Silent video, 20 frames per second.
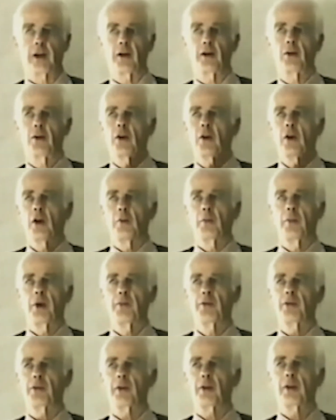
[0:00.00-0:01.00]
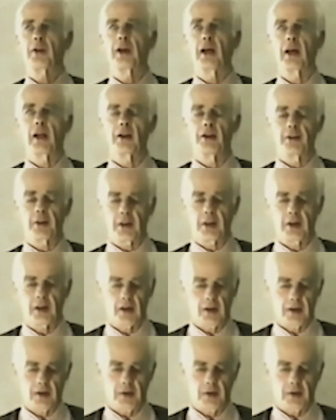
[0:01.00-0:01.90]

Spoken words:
Now, perhaps an analogy